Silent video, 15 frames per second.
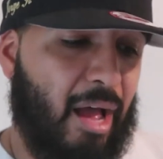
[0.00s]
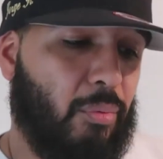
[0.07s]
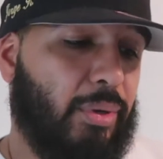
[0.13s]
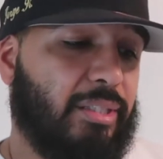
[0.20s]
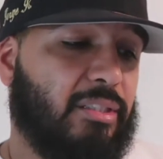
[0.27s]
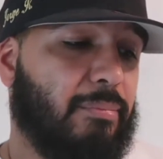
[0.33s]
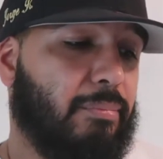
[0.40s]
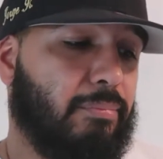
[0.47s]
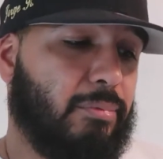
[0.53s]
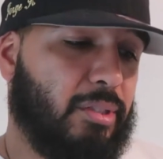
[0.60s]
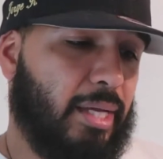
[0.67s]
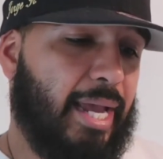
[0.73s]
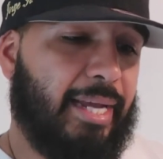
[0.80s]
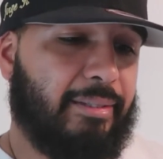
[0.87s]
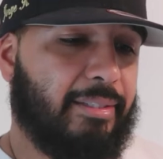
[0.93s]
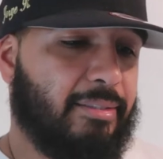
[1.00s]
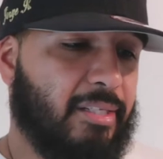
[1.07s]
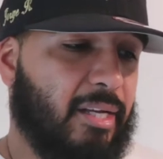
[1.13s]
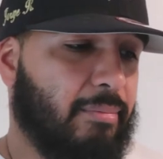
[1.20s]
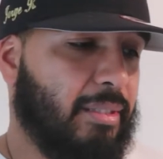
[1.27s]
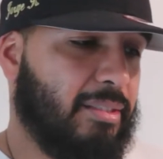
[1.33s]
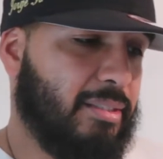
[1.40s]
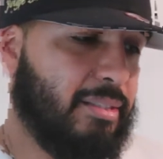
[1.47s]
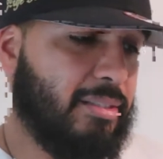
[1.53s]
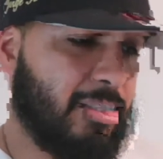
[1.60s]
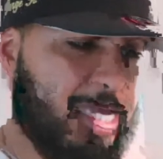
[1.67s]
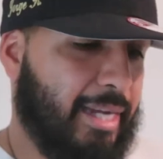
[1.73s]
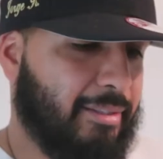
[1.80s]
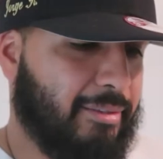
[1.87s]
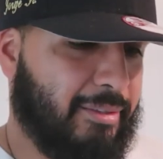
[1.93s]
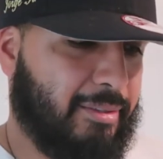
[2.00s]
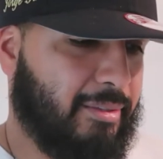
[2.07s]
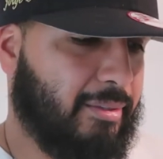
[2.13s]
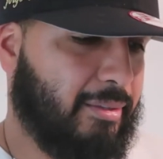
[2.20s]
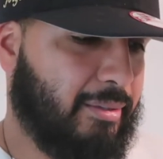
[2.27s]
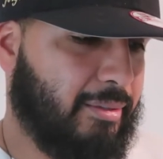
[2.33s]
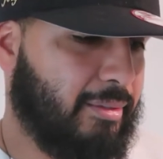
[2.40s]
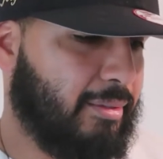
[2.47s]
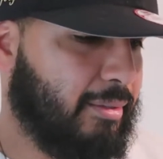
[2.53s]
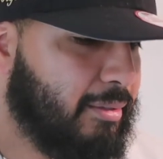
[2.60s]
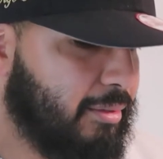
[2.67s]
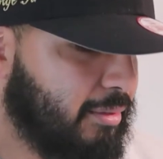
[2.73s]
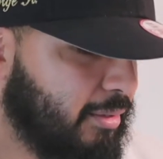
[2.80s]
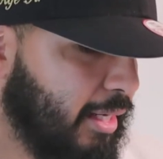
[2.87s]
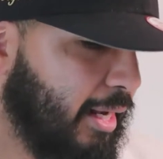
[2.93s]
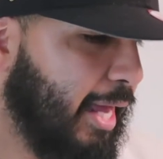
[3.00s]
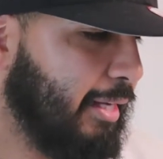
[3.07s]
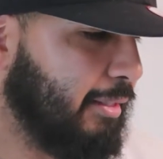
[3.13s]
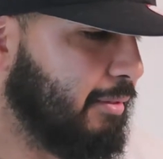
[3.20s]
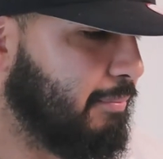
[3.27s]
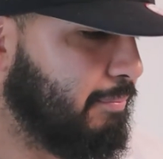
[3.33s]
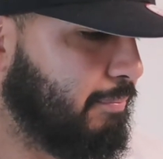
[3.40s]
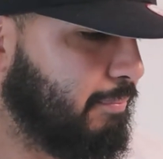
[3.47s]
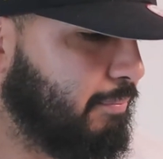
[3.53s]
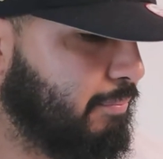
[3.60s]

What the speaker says: I cannot wait to hang this up. This is nice. I like